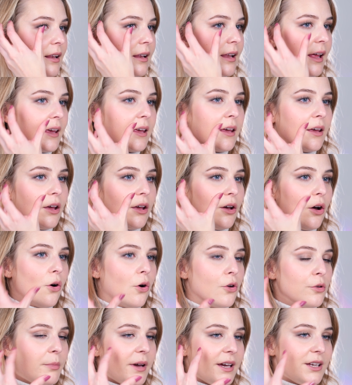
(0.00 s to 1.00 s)
like
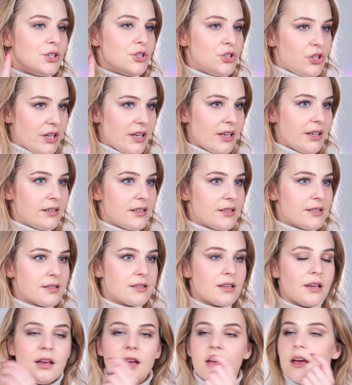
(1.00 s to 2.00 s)
on my cheeks.